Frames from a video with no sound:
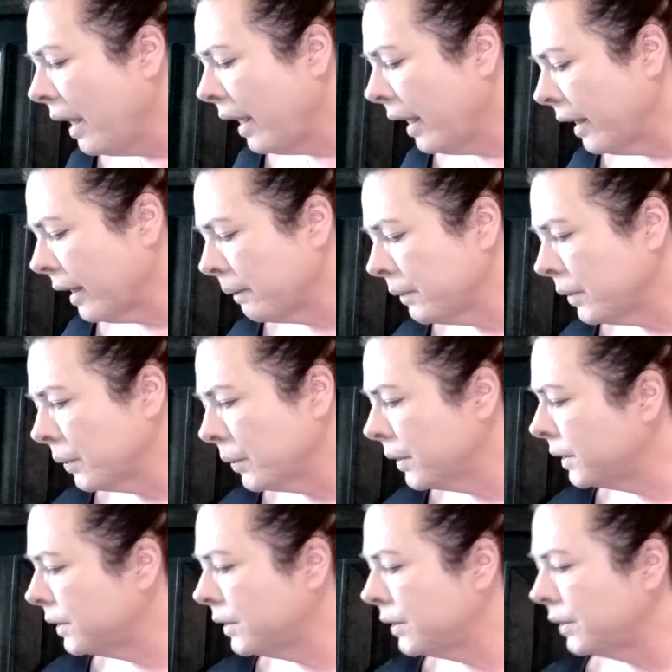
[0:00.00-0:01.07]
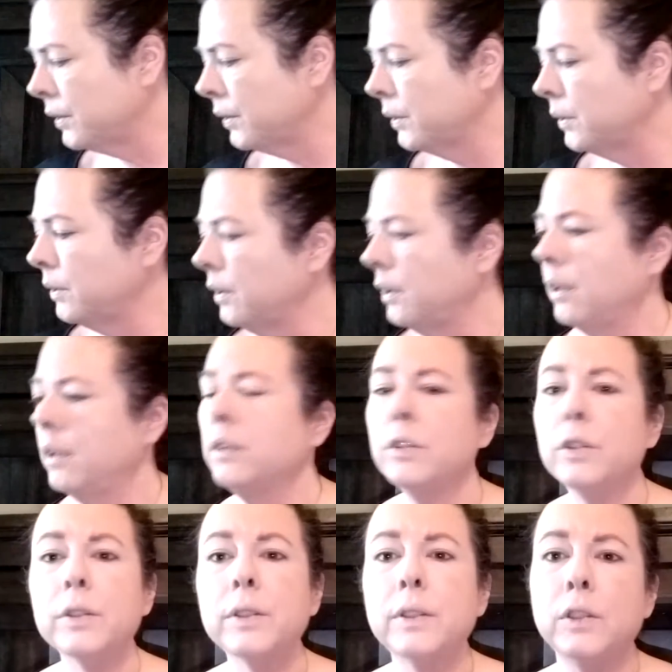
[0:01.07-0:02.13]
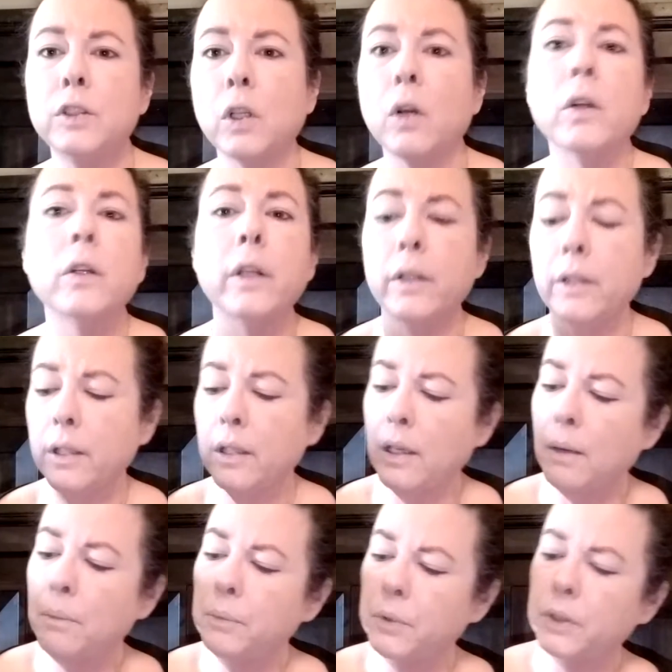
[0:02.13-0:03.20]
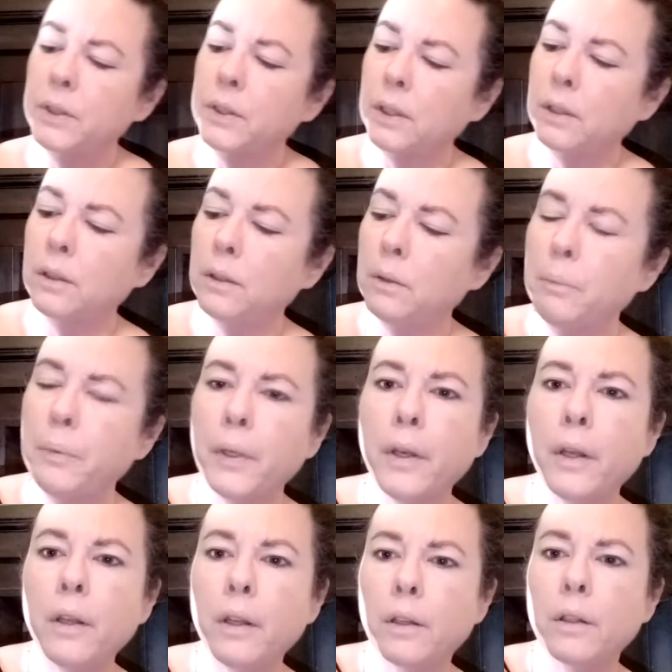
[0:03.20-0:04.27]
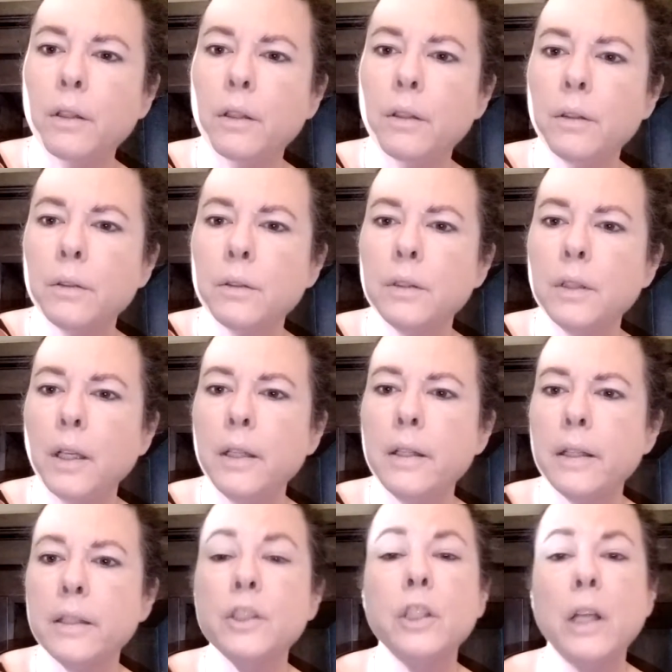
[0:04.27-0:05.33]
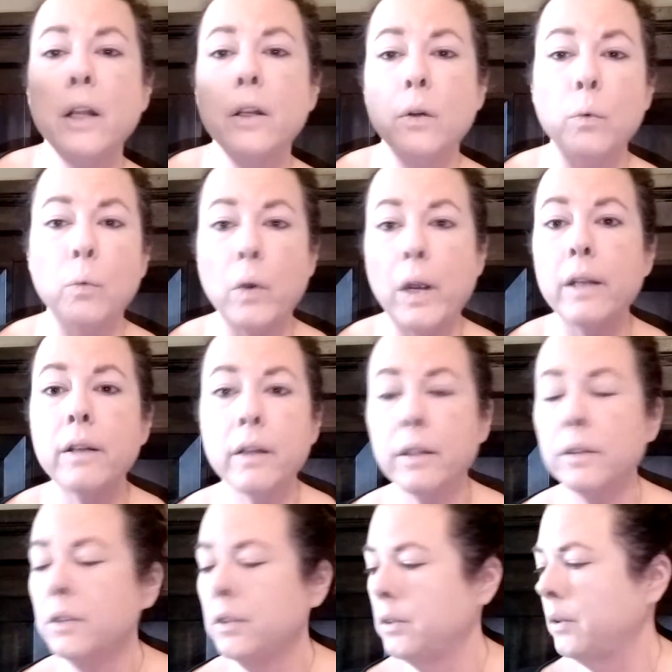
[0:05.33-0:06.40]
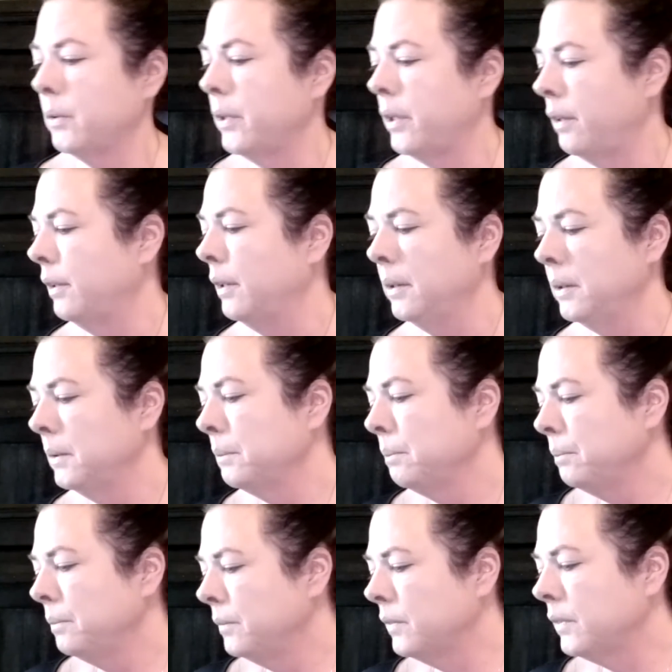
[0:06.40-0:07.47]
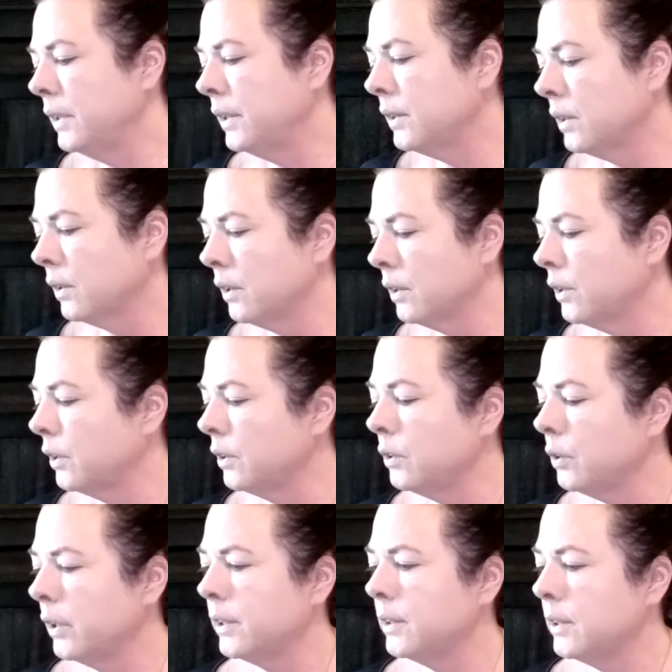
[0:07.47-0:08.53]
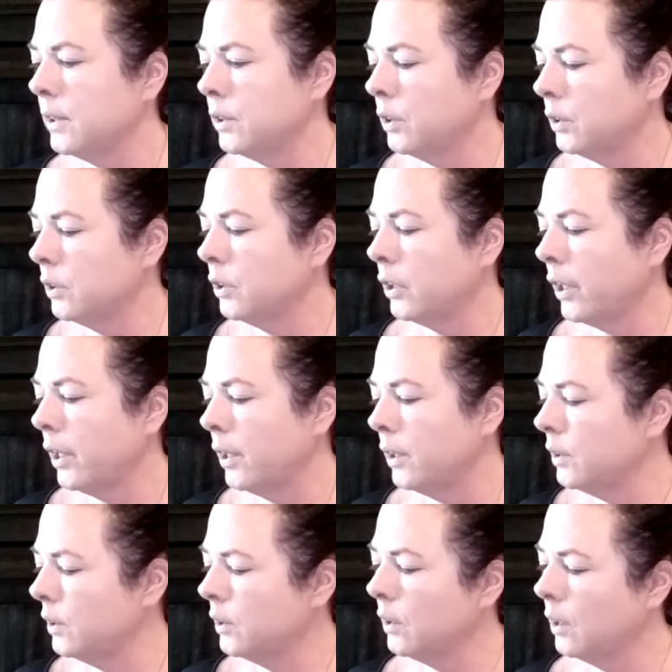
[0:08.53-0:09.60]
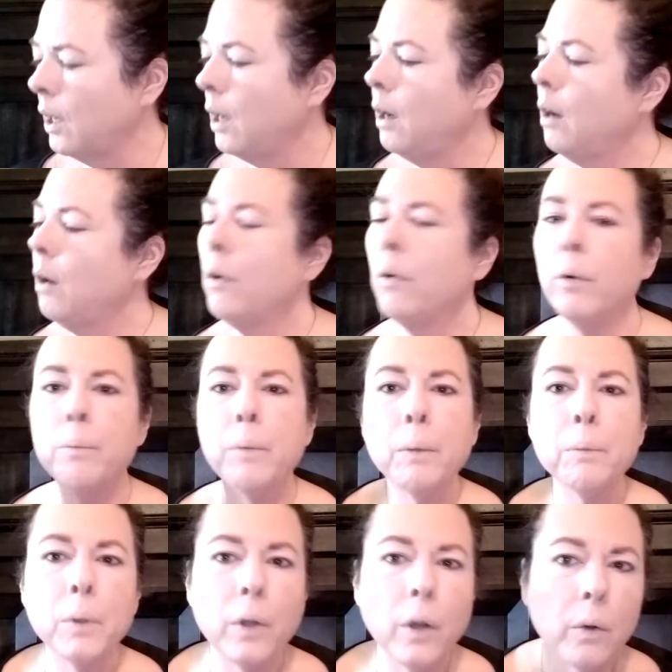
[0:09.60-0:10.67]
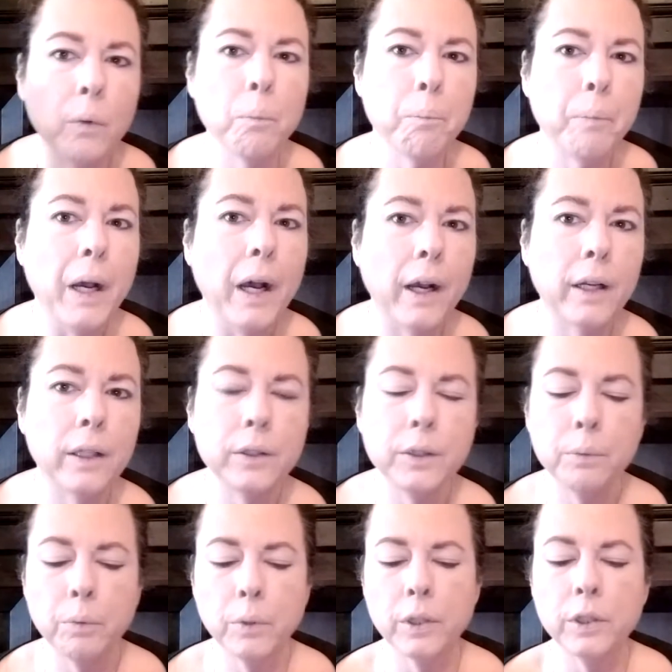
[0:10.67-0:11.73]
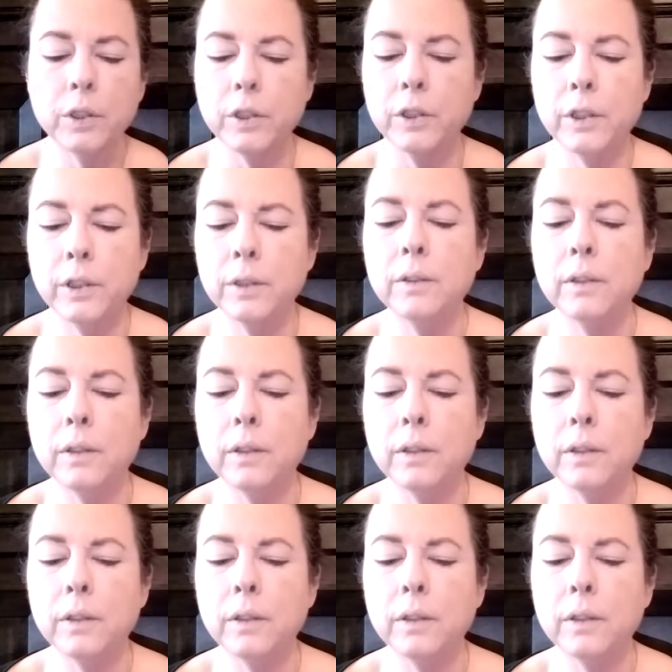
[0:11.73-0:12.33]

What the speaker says: And I'm going to just darken it up just a little bit. The shadow right next to it. These are good transition shades. Remember, don't pile your brush in.